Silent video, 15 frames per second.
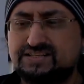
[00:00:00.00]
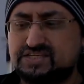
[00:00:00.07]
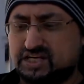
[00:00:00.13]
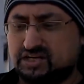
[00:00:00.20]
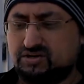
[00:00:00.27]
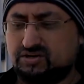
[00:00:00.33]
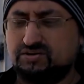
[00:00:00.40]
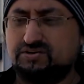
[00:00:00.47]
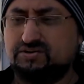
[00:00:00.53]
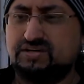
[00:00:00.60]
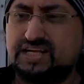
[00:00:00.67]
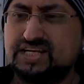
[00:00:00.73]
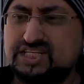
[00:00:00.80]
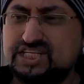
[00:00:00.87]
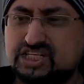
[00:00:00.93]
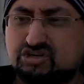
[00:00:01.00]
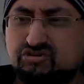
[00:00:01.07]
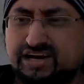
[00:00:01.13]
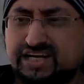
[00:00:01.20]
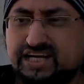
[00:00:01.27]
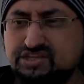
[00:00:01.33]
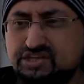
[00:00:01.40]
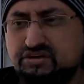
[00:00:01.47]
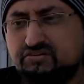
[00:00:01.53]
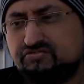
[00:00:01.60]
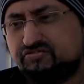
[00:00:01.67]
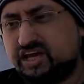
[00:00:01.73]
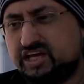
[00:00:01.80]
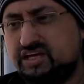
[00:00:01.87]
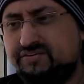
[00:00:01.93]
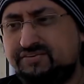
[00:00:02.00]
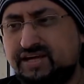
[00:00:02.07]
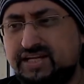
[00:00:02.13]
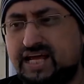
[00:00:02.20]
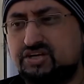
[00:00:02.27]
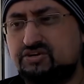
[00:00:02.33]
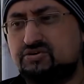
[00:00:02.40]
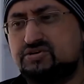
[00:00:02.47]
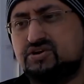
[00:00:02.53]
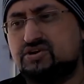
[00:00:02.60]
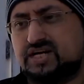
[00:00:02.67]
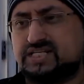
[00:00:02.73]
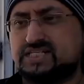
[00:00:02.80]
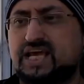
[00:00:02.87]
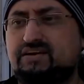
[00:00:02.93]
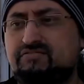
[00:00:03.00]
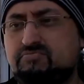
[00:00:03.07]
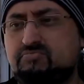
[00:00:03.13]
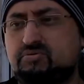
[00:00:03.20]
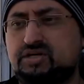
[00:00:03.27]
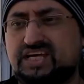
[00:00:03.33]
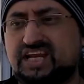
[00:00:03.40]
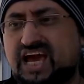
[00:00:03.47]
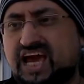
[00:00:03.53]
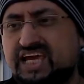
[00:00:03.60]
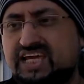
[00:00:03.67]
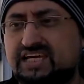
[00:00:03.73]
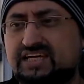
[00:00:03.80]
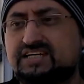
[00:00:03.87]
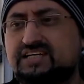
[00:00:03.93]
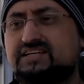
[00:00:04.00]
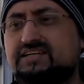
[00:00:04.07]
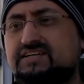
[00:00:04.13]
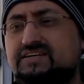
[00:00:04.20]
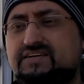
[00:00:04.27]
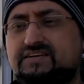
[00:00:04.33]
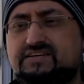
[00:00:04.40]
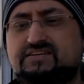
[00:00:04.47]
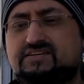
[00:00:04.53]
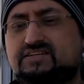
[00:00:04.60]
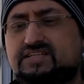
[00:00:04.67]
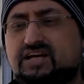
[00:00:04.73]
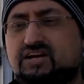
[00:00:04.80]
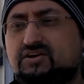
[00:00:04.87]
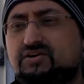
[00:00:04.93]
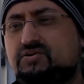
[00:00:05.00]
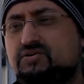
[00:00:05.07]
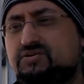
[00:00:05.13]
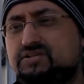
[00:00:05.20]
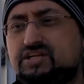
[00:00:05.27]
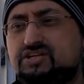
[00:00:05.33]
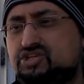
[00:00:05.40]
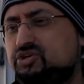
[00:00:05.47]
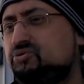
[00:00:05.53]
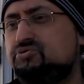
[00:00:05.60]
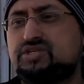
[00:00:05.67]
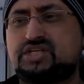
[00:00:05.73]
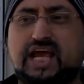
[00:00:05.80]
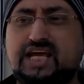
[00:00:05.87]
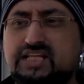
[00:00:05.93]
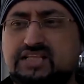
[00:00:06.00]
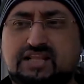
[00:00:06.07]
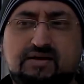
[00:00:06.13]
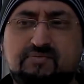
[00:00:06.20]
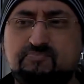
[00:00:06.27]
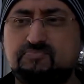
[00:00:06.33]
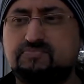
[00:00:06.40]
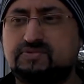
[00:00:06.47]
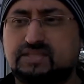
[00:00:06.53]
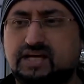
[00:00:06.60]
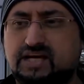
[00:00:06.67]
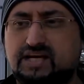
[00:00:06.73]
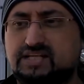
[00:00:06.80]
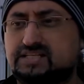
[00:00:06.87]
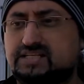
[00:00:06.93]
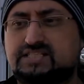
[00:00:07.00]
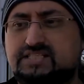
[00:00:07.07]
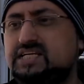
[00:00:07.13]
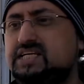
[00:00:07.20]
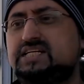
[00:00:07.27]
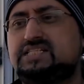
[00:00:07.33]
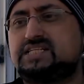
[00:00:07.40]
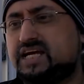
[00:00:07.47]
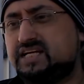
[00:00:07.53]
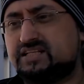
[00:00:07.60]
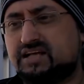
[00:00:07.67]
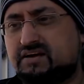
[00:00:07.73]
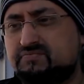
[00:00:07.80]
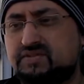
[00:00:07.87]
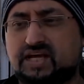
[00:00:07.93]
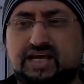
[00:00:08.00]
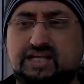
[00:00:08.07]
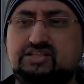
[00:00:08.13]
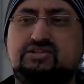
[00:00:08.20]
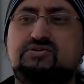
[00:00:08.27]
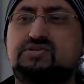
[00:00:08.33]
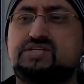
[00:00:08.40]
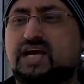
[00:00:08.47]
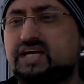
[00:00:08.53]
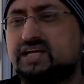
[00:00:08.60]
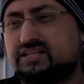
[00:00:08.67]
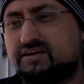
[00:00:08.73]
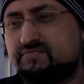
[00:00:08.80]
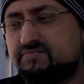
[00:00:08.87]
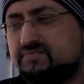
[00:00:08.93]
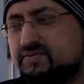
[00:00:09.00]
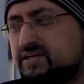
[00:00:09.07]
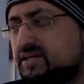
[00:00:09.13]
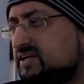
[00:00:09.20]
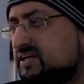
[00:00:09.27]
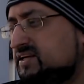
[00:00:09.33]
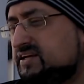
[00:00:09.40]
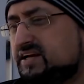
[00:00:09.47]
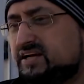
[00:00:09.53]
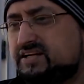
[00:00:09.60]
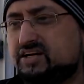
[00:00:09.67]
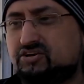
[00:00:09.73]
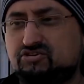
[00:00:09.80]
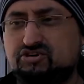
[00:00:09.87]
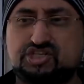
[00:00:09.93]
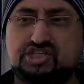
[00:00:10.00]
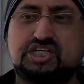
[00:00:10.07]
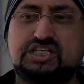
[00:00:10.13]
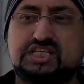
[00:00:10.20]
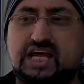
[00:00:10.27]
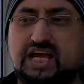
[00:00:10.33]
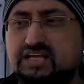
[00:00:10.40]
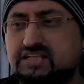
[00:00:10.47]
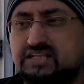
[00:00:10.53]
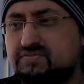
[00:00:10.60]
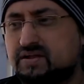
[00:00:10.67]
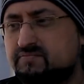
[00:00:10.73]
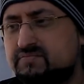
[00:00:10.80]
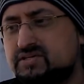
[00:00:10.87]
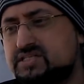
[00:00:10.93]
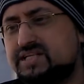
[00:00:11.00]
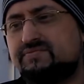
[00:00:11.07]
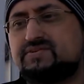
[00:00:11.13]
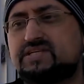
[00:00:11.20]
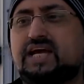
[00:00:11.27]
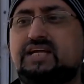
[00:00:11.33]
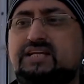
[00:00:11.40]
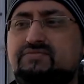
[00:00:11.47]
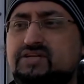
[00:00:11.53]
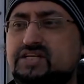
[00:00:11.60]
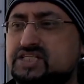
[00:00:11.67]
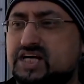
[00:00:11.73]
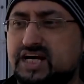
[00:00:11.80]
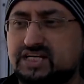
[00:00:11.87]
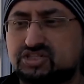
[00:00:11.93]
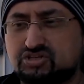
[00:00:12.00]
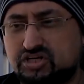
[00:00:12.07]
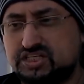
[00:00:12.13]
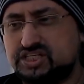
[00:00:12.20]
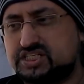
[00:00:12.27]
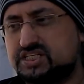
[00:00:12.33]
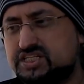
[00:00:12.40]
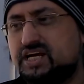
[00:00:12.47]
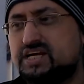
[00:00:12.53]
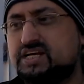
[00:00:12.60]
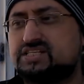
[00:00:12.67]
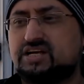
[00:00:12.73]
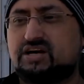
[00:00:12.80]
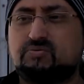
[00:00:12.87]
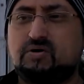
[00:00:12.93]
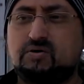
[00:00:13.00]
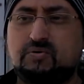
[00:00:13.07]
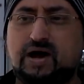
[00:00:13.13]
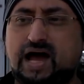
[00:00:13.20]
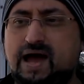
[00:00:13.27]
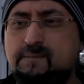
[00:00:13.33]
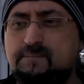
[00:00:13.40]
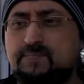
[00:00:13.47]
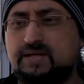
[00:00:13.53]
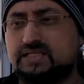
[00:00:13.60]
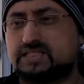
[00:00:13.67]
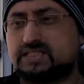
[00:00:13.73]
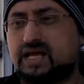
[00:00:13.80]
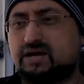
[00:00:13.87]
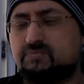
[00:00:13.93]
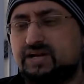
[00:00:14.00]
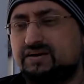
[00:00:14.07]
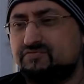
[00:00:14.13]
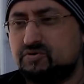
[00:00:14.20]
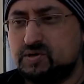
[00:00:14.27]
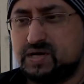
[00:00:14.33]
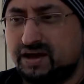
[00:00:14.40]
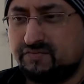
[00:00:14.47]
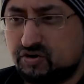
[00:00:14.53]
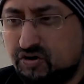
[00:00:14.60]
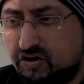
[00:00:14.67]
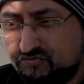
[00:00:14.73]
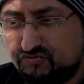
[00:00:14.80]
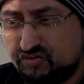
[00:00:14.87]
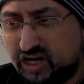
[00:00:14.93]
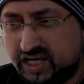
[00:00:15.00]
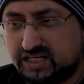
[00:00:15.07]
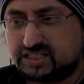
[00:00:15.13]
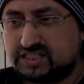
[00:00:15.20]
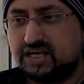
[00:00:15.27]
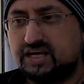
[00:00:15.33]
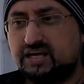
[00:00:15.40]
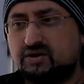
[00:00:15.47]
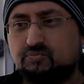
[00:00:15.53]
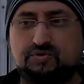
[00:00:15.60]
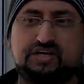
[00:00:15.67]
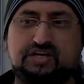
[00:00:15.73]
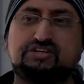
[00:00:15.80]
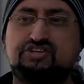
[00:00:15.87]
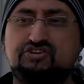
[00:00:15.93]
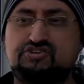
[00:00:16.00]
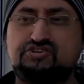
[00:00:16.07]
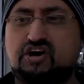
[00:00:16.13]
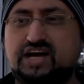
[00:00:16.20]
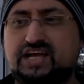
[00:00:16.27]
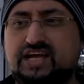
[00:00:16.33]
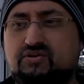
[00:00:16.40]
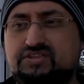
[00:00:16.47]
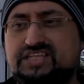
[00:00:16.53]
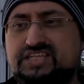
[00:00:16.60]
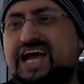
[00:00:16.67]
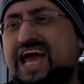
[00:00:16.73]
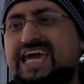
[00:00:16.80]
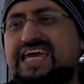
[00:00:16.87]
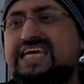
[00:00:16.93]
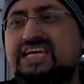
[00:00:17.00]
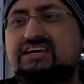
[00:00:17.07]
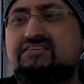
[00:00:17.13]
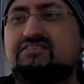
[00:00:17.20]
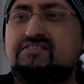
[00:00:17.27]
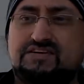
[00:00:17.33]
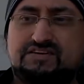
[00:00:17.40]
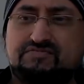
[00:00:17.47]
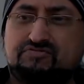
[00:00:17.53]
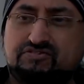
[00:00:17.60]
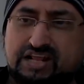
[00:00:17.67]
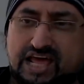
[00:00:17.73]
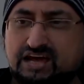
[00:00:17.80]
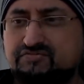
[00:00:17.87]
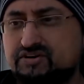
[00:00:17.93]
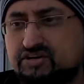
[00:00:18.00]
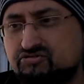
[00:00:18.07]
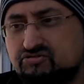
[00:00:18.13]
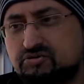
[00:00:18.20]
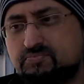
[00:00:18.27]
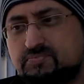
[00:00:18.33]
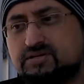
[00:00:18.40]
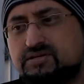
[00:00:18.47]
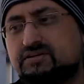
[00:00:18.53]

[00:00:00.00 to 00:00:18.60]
So let's just create a new faith here that unites everybody in hate. So the Jews hate them, the Sikhs hate them, the Hindus hate them, the Christians hate them, the Muslims hate them, the Scientologists. So what will happen is that whenever we have conflict, we could unite on the hate for that other group.